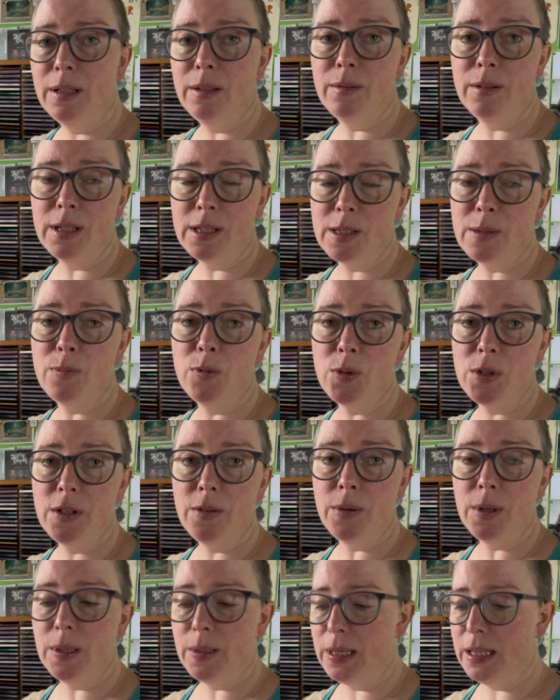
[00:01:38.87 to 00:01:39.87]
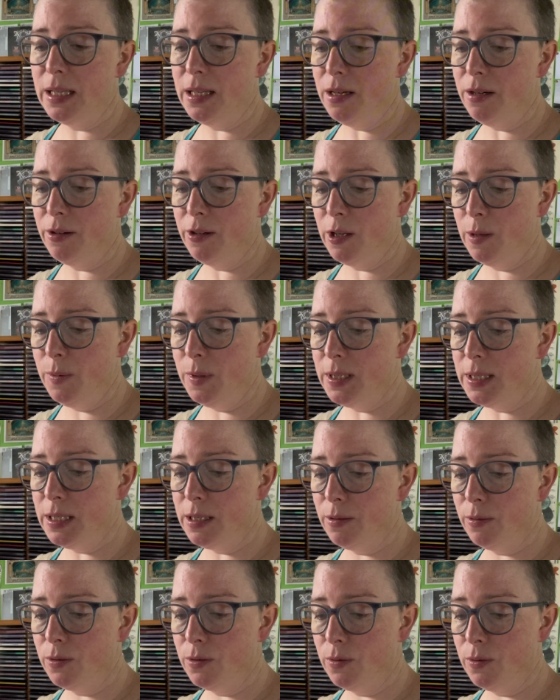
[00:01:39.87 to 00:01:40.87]
as most of you in the yarn community
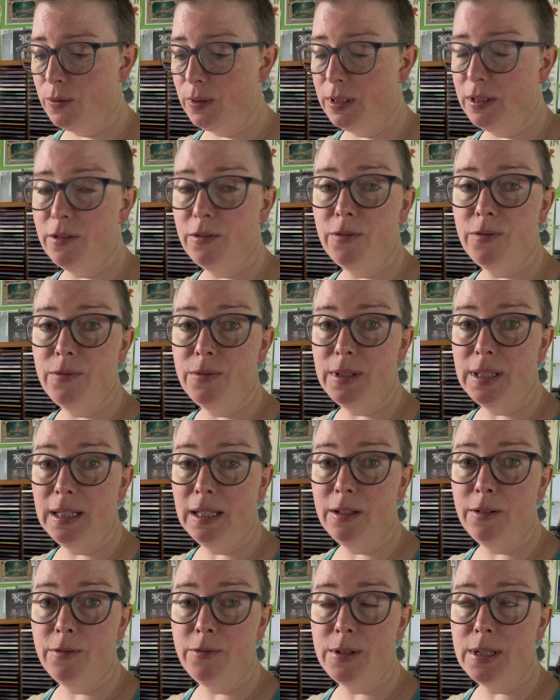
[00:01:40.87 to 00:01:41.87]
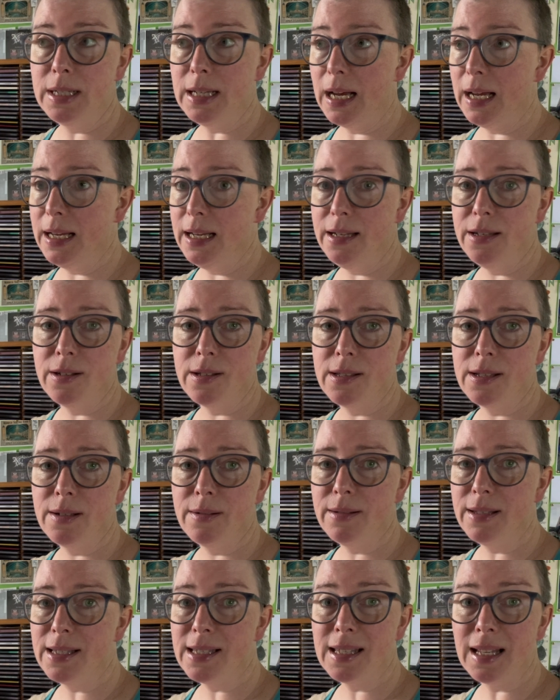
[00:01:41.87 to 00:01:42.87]
will know, Liv died
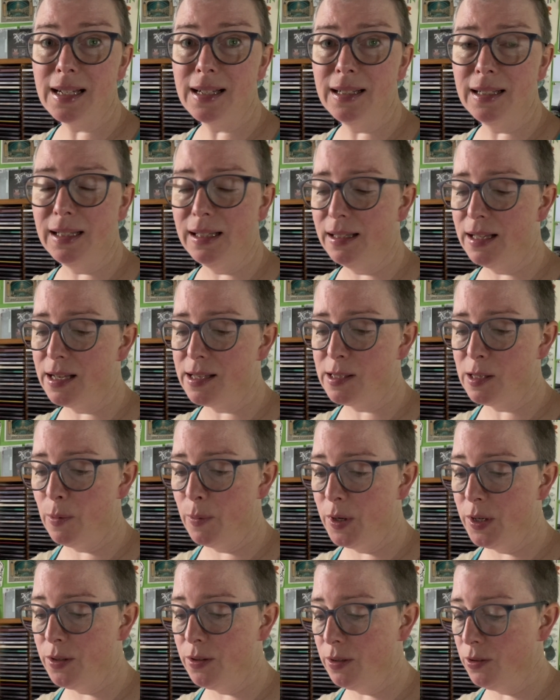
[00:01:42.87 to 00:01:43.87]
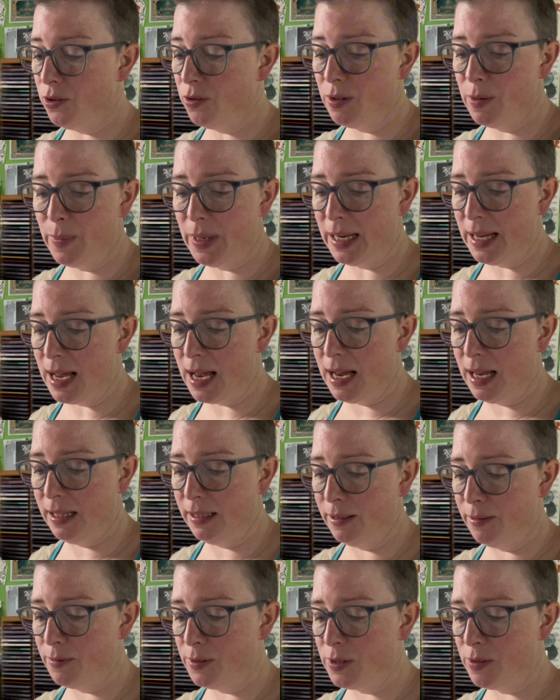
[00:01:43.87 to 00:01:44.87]
just suddenly last summer during my Cal.
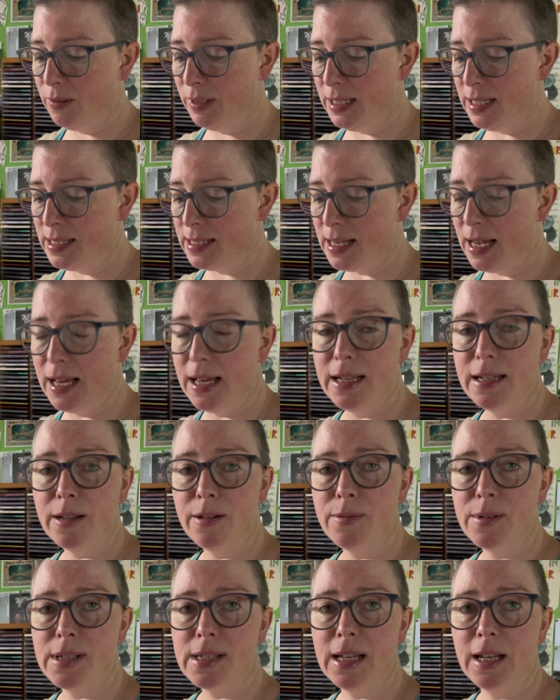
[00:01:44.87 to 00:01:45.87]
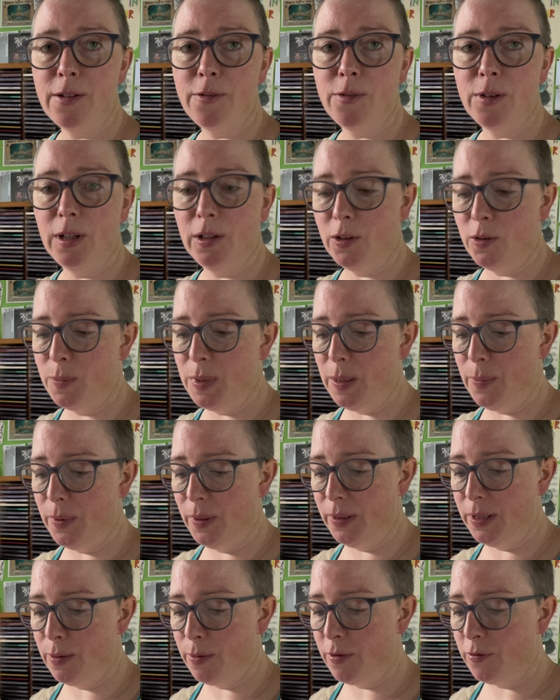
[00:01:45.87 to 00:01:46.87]
It was really sad. It was sad for a lot of people
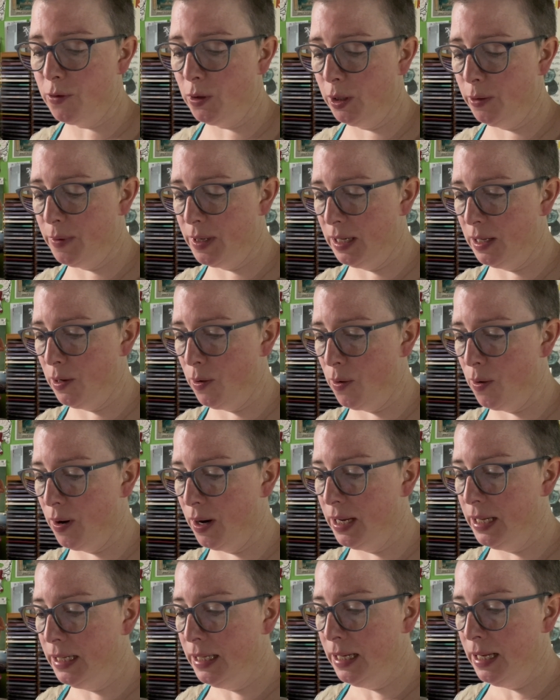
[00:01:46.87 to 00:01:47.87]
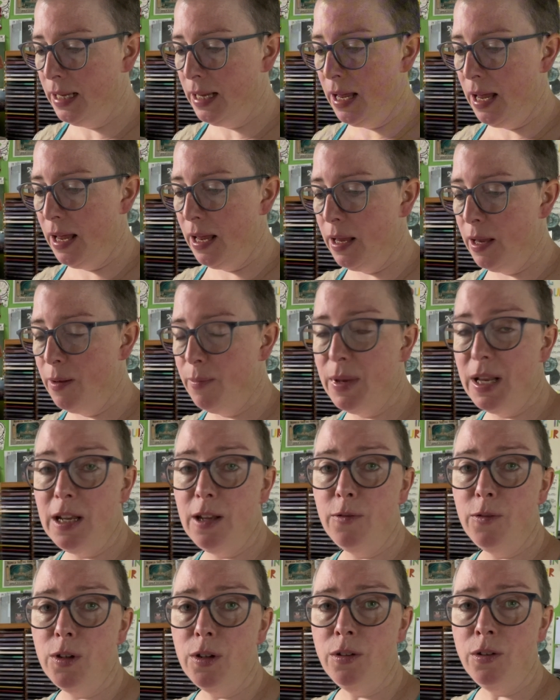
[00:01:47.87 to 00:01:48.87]
that were following along. Many
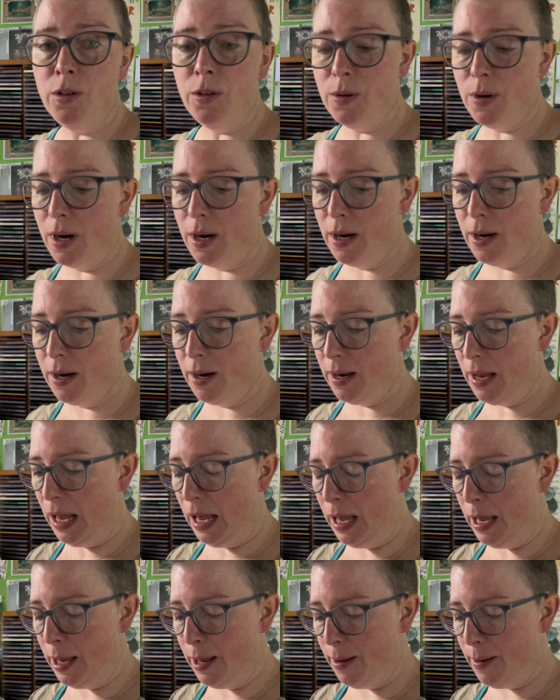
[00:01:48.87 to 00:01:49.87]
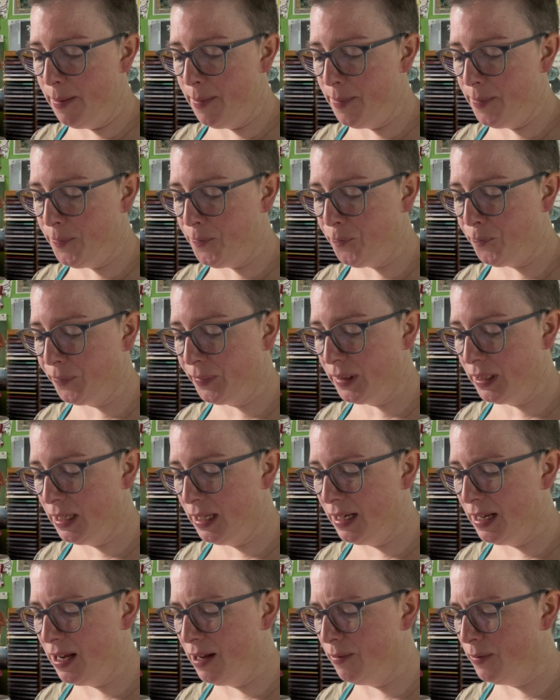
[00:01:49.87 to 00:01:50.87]
of you knew her, and
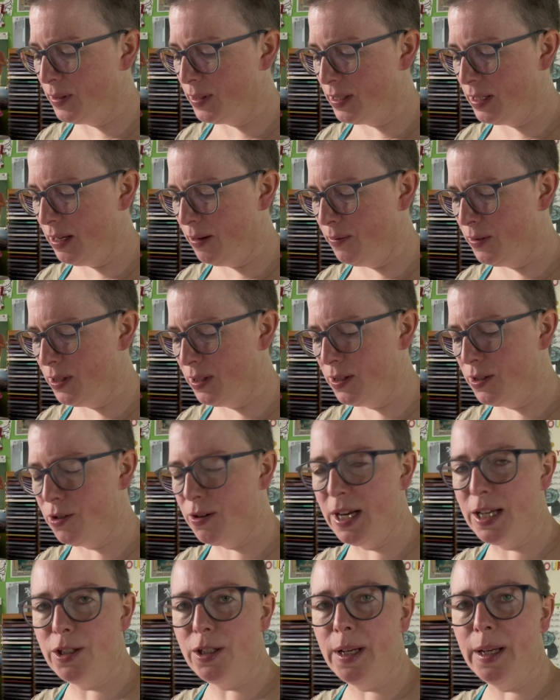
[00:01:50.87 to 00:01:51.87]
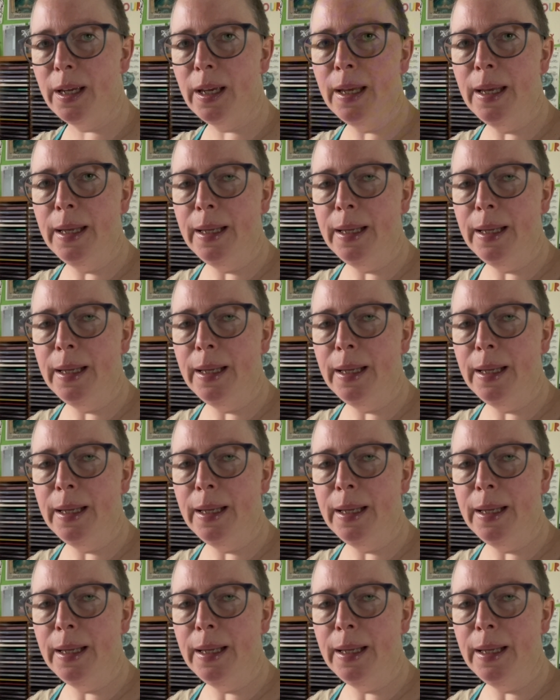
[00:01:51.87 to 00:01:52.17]
it was just tragic.